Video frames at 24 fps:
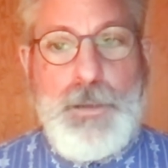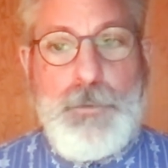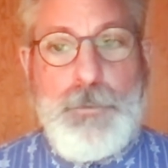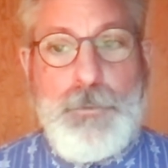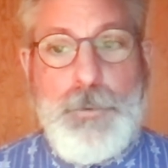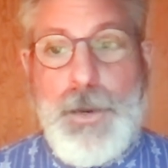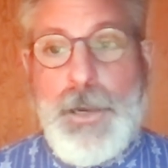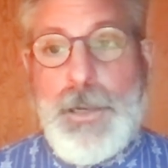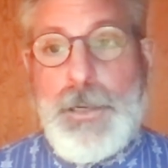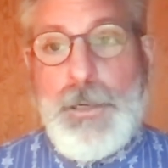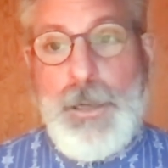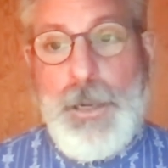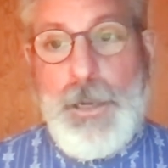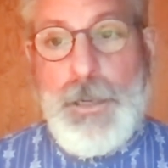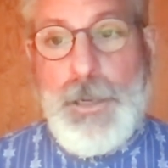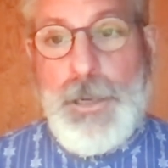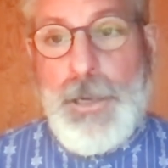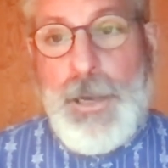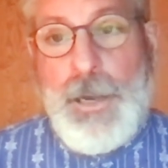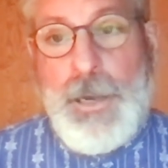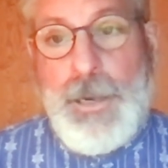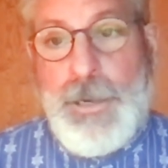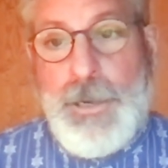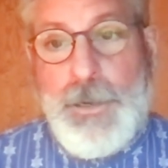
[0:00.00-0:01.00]
Right.
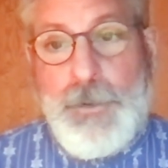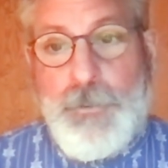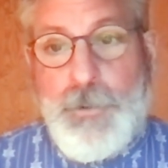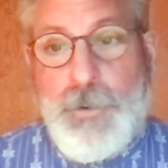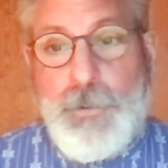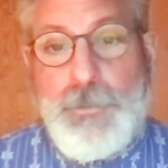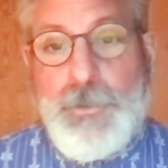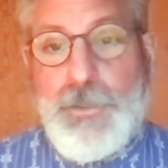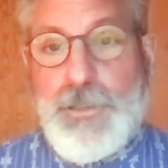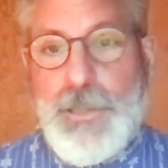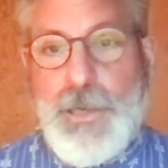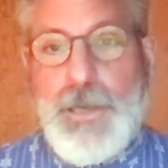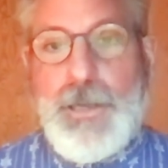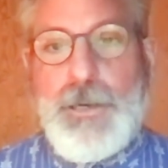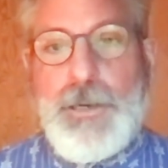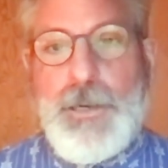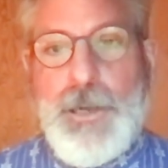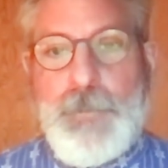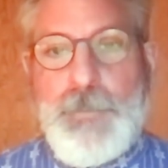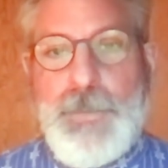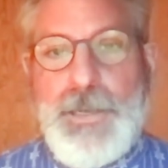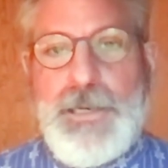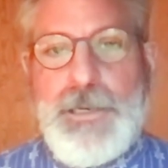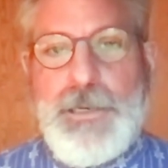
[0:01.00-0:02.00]
I agree with that.
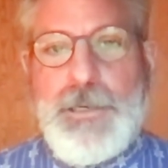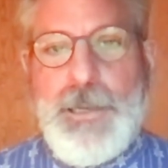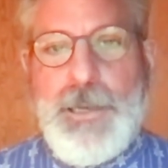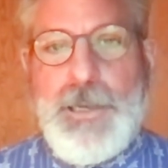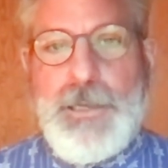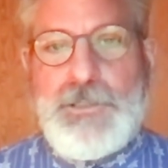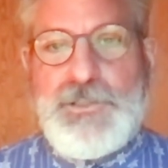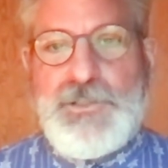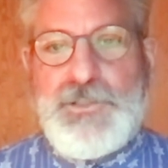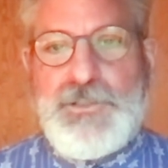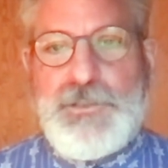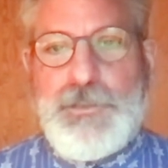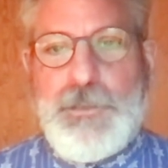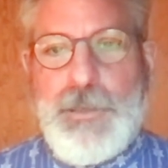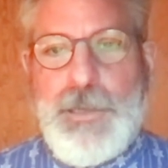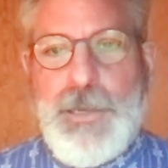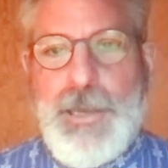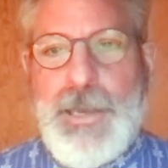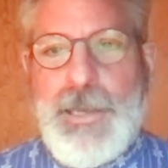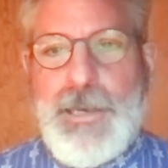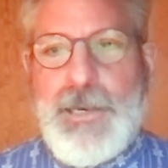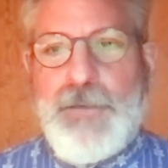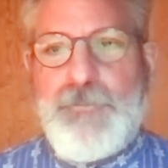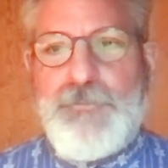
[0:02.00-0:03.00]
I mean, it's,
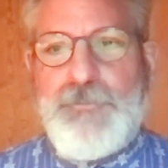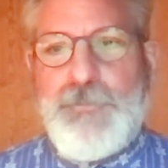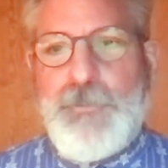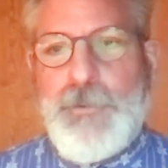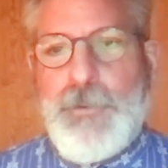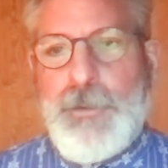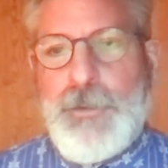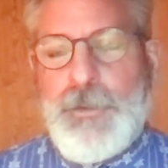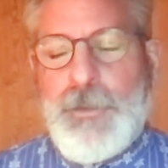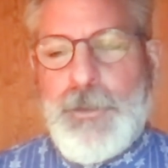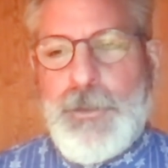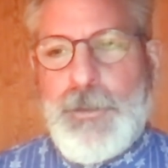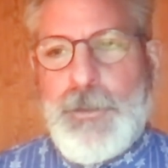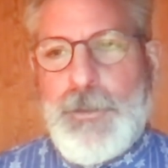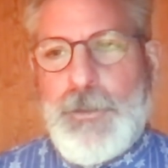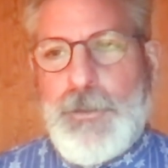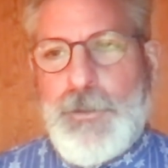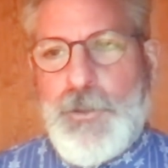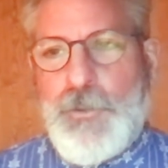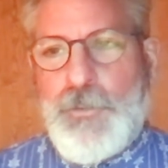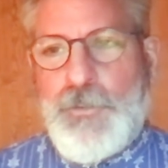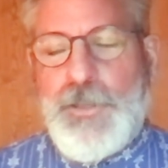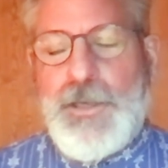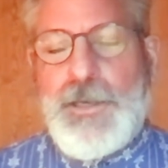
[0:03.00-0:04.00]
and if
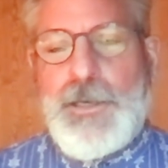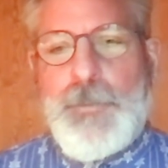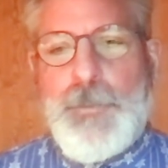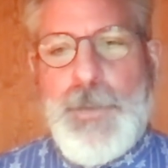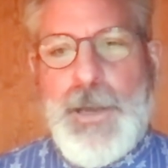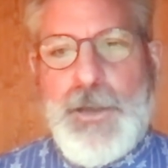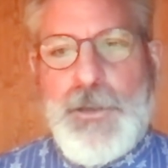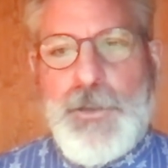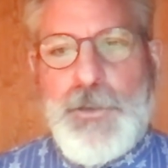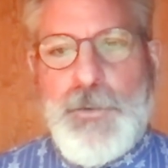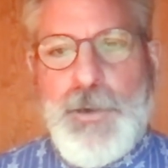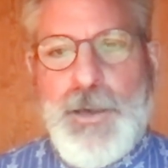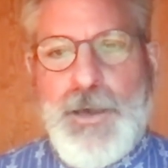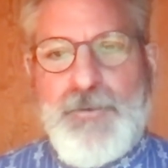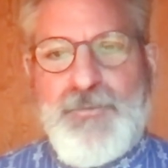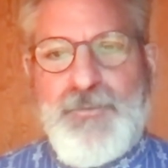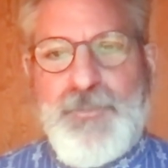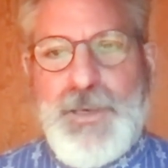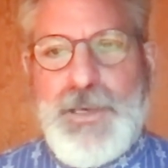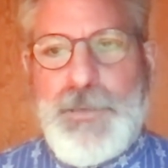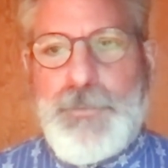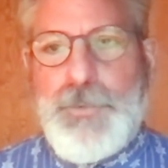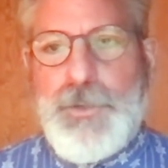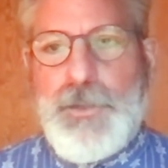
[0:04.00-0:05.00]
you think about, you
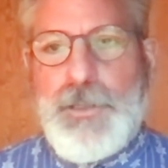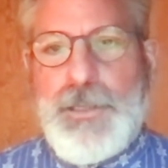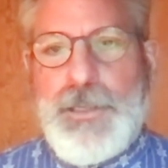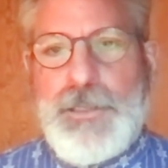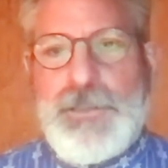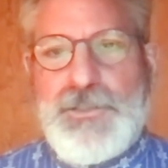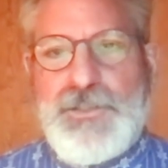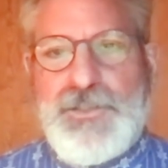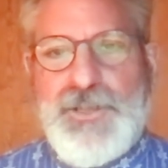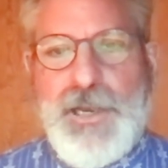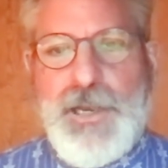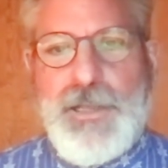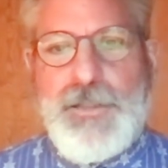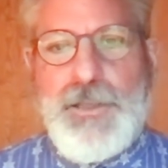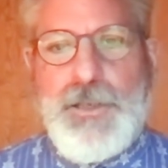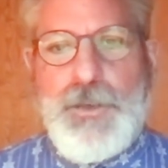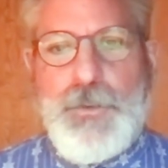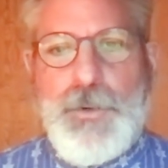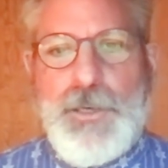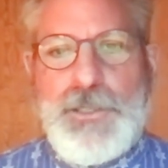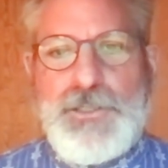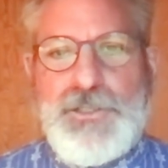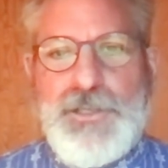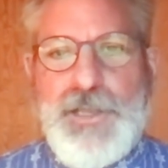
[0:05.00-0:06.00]
have people inside the
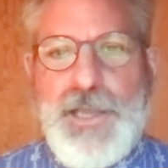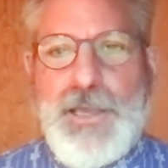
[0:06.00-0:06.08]
U.S.